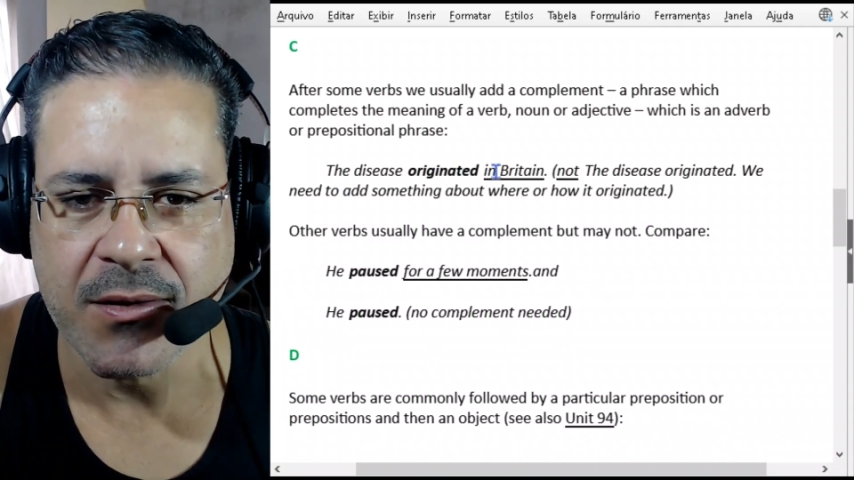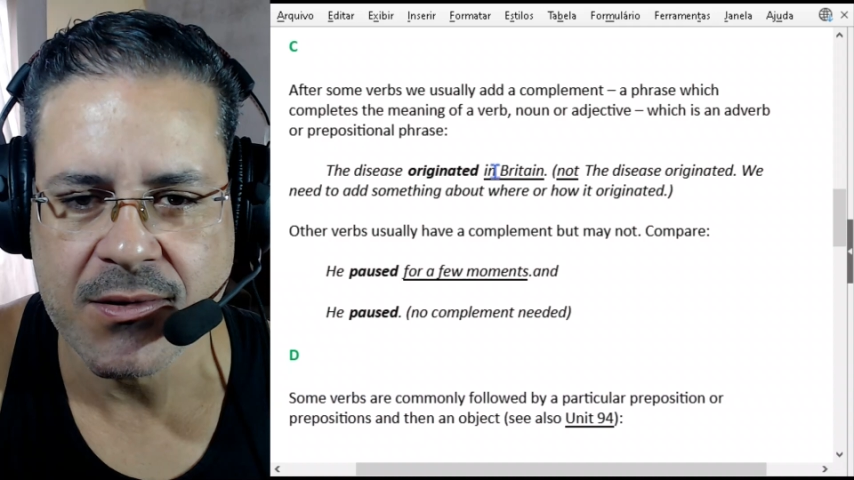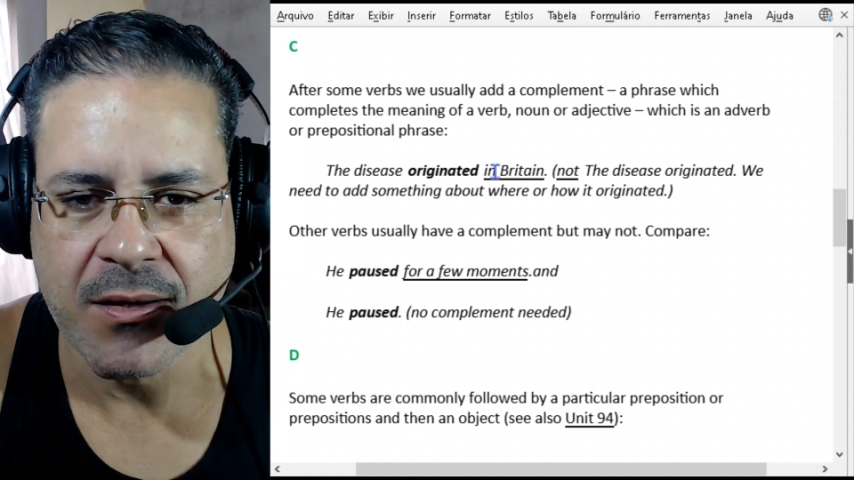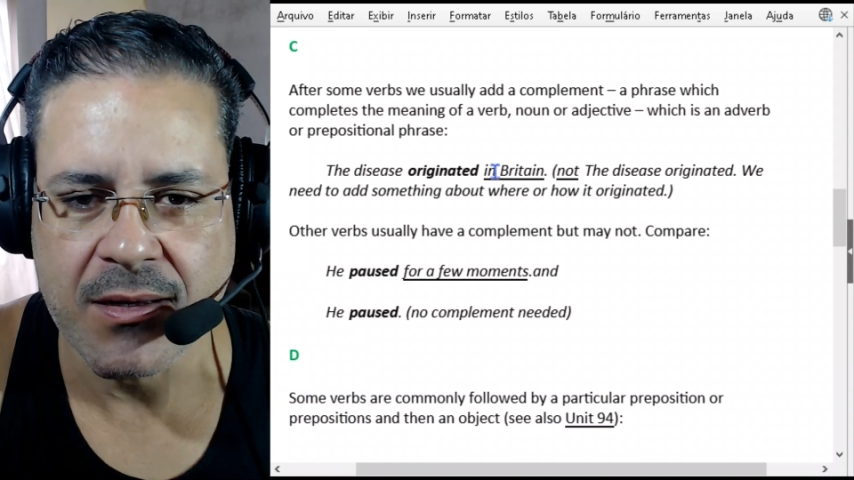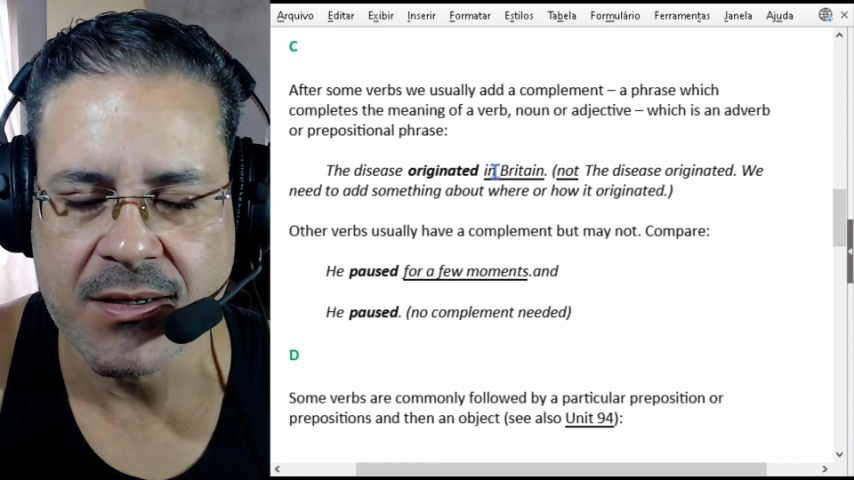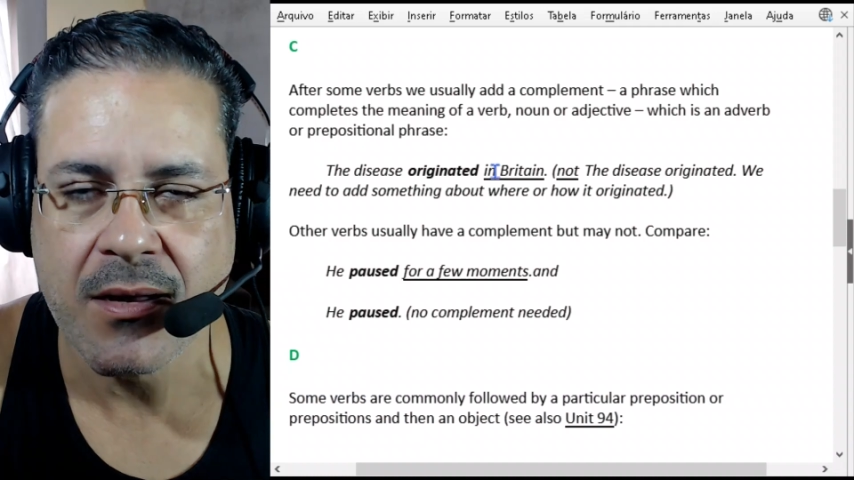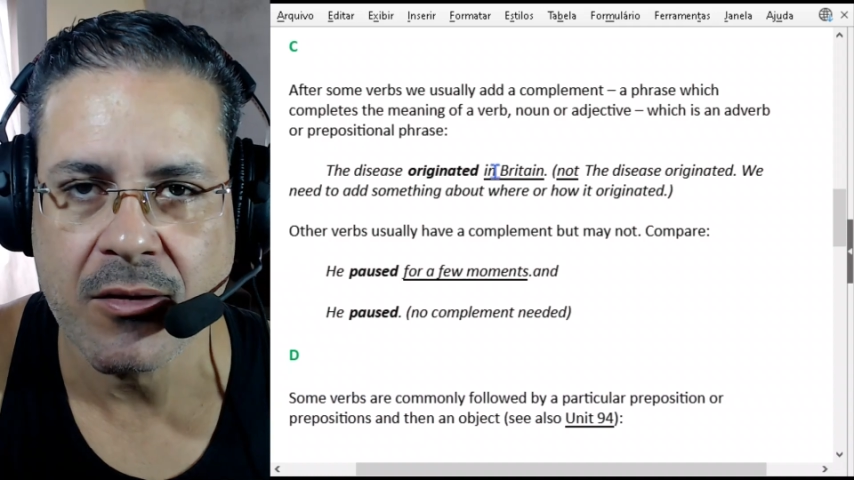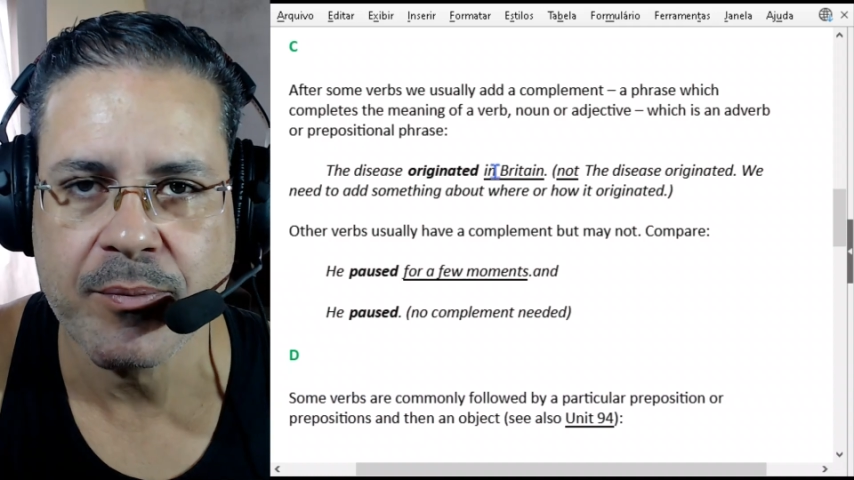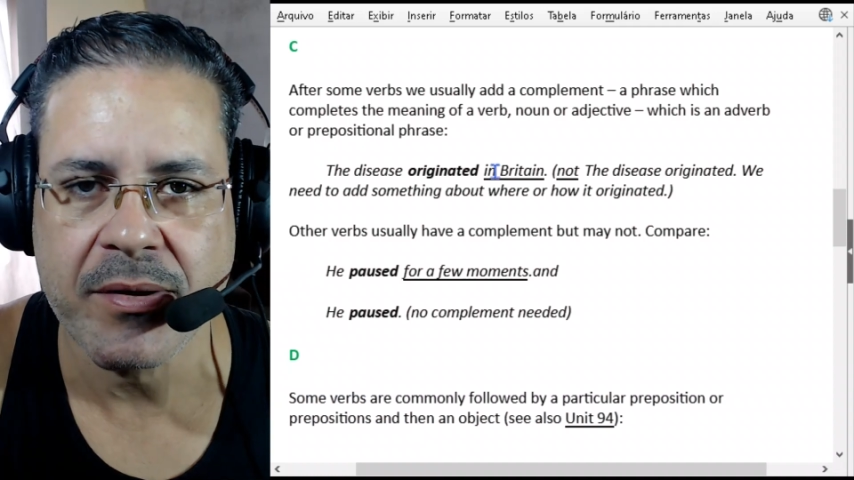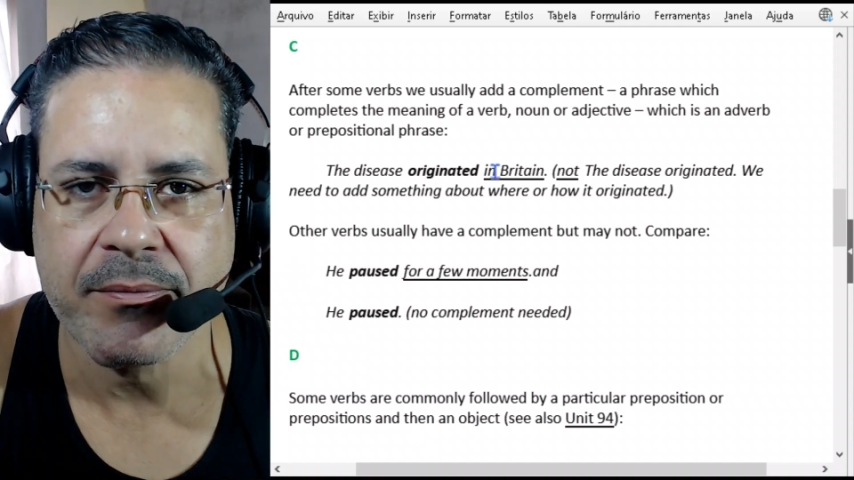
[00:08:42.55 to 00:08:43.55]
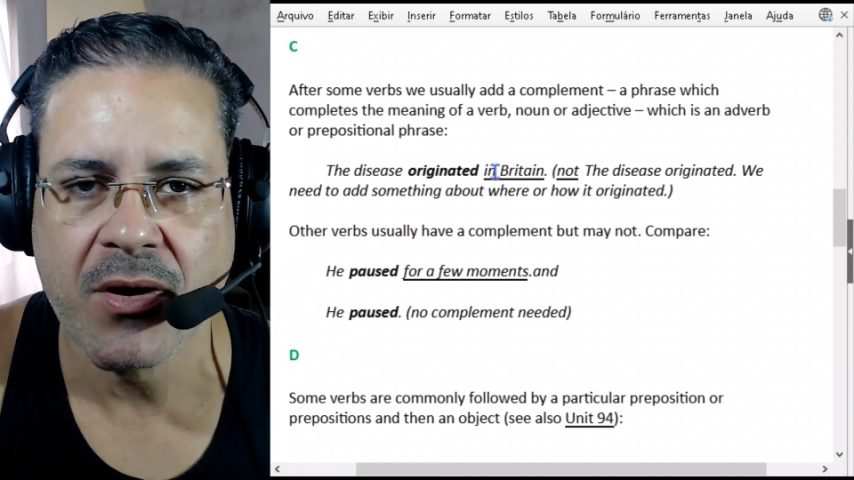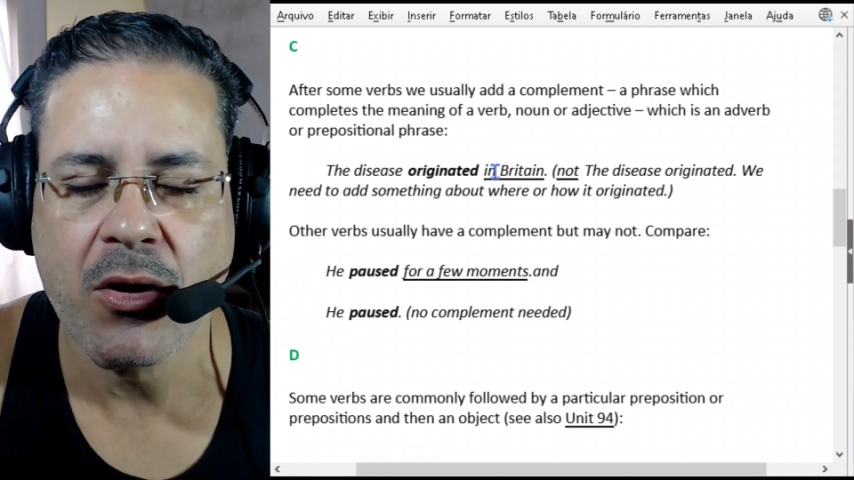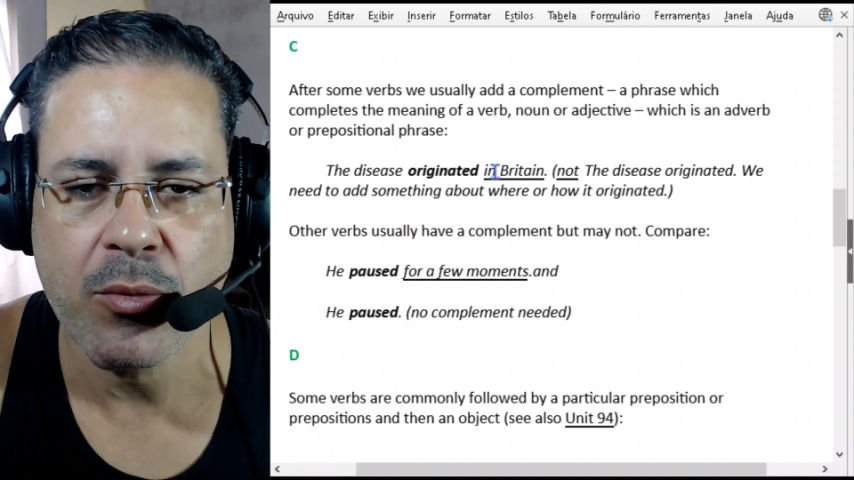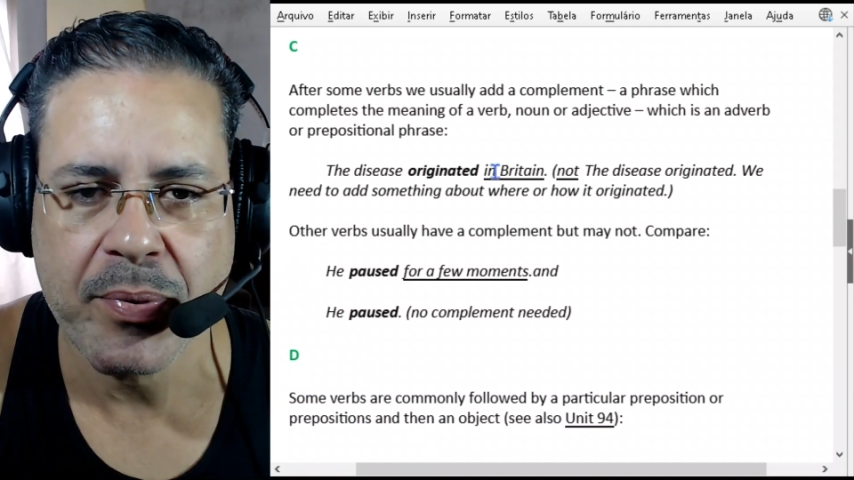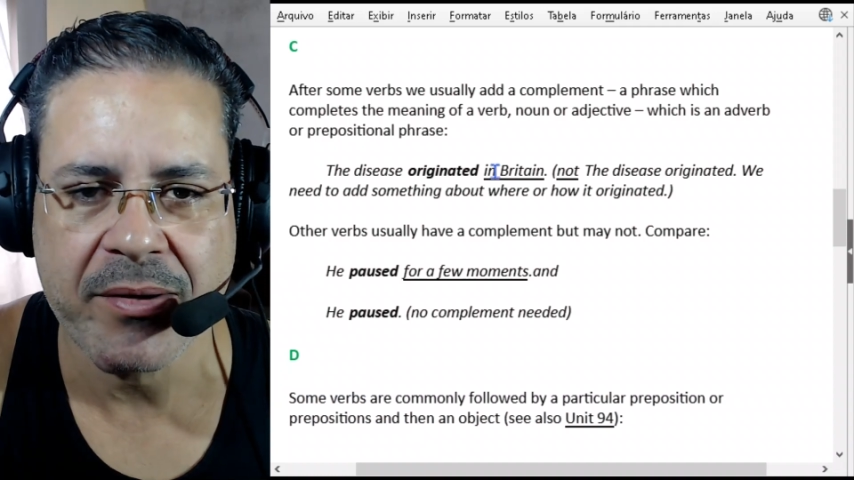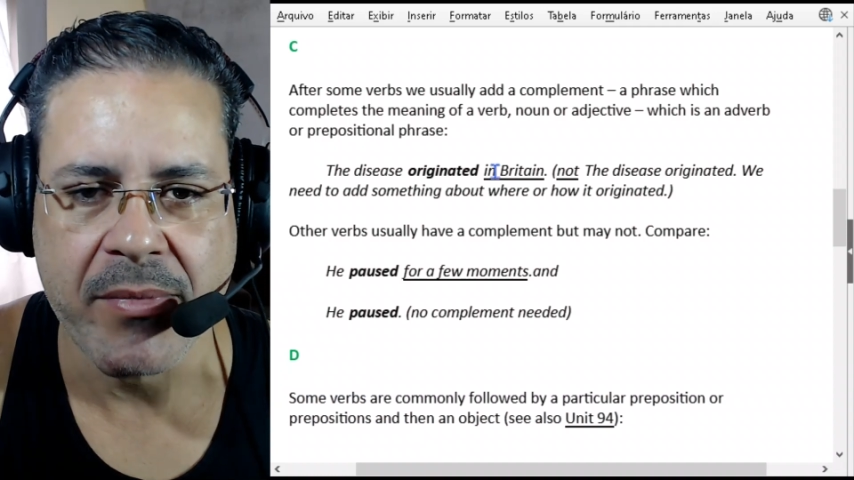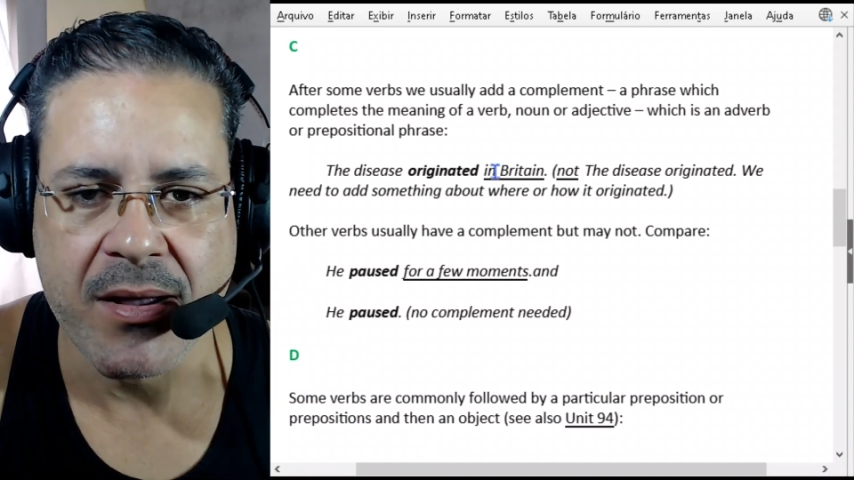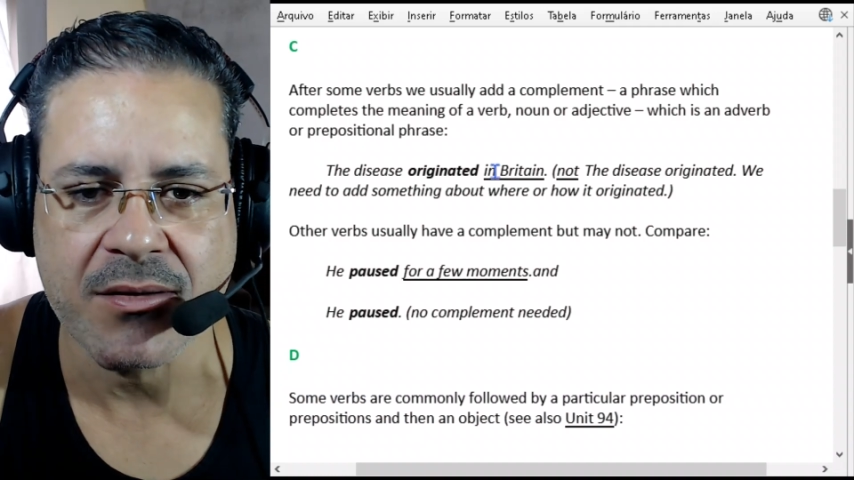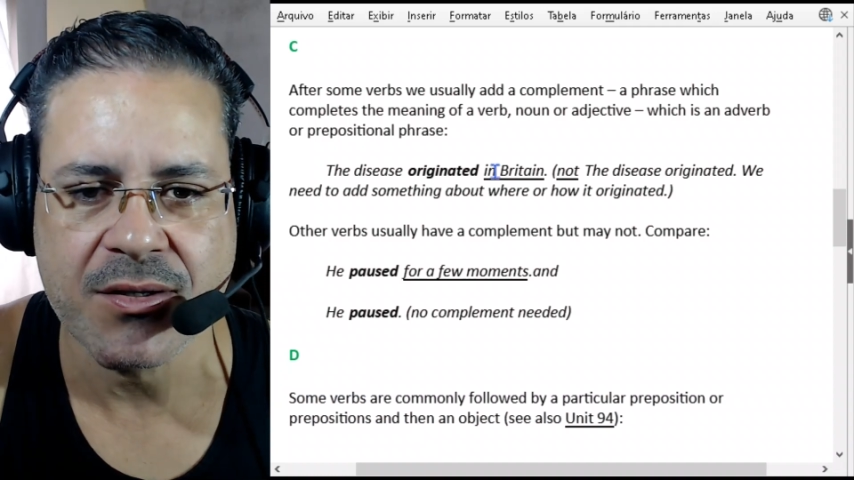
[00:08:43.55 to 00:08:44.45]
as a complement,